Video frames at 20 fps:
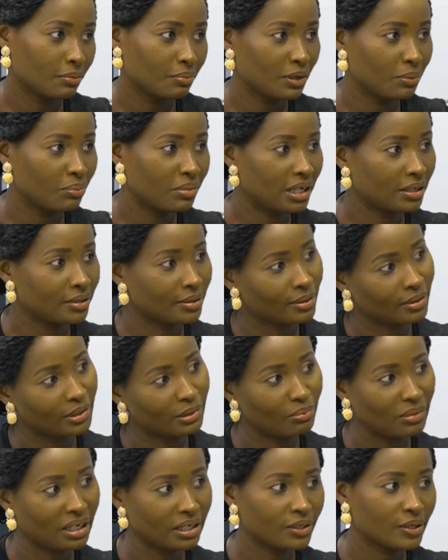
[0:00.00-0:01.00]
maybe at
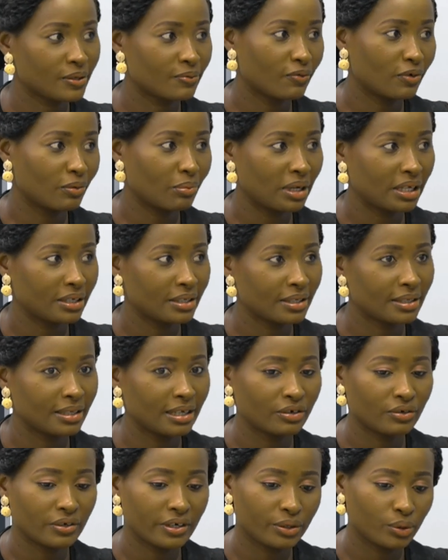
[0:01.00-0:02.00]
3 months, 4 months,
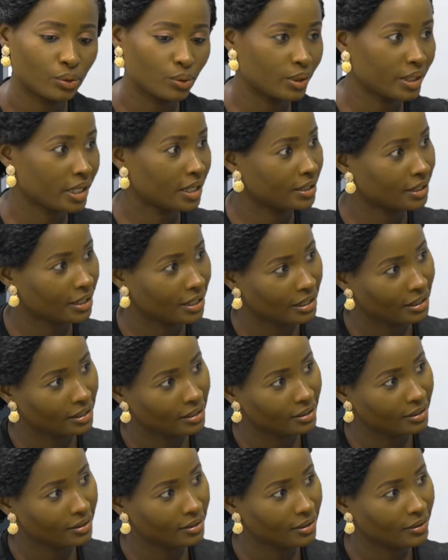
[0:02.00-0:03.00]
they're trying to turn their
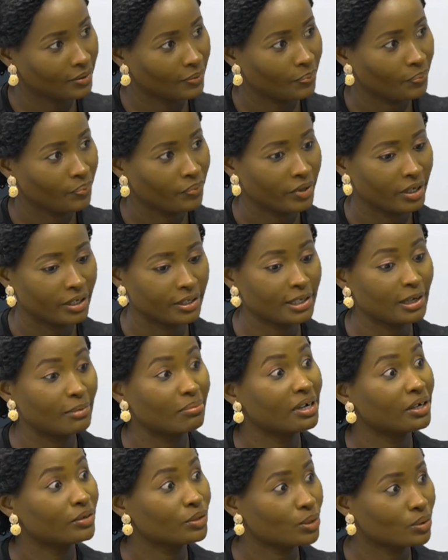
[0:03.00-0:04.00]
head. It's a
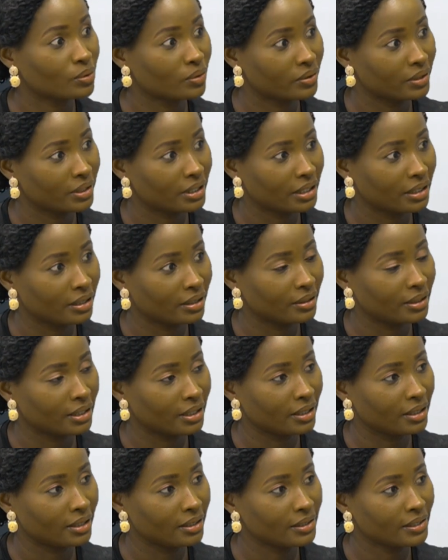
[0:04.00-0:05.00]
milestone, the
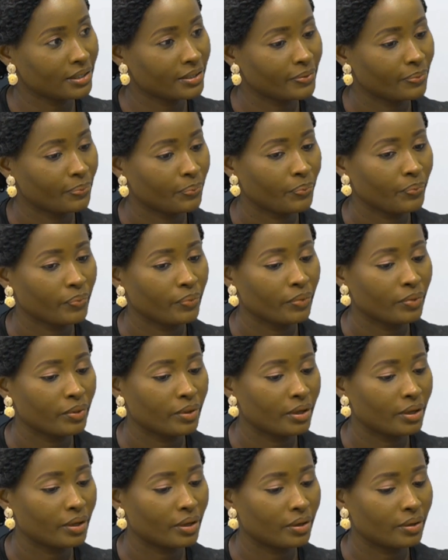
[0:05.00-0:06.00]
gait.
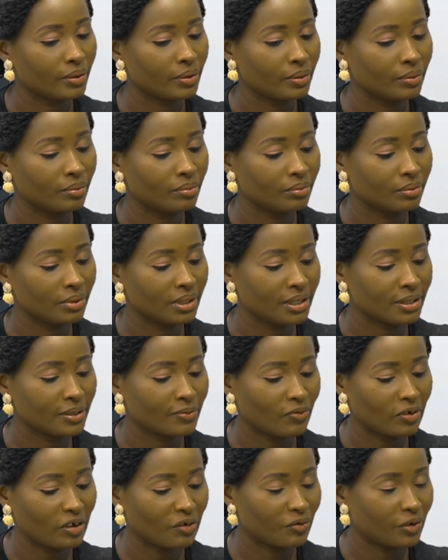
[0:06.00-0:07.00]
These
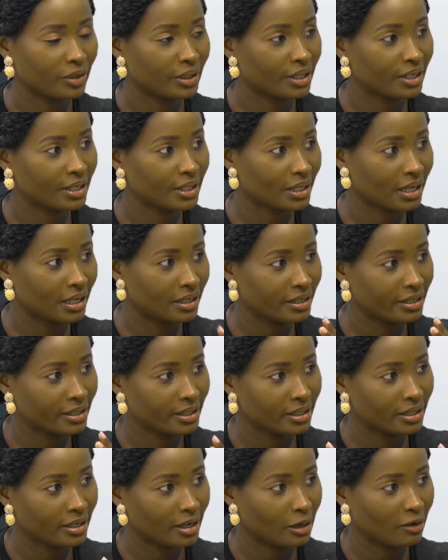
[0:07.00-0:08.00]
fluffy things can
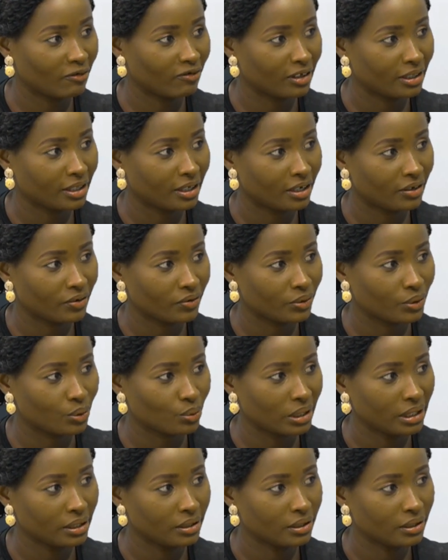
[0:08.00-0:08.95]
easily cover their nose, right?